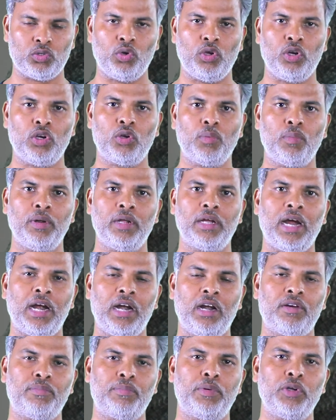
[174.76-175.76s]
so it will be
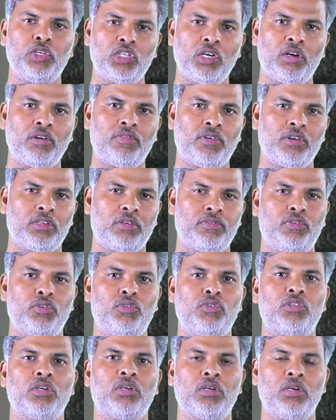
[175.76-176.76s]
kind of preserved for the
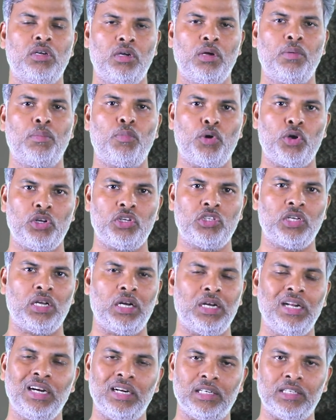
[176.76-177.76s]
future
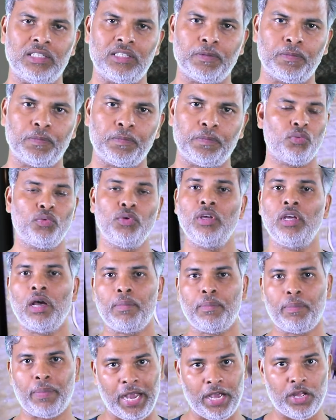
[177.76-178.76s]
potential needs. We
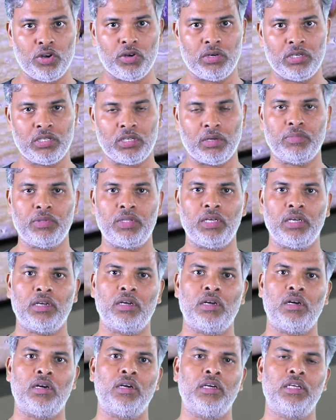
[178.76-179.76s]
have pioneered
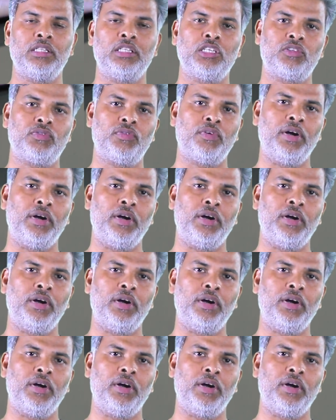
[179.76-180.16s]
something in this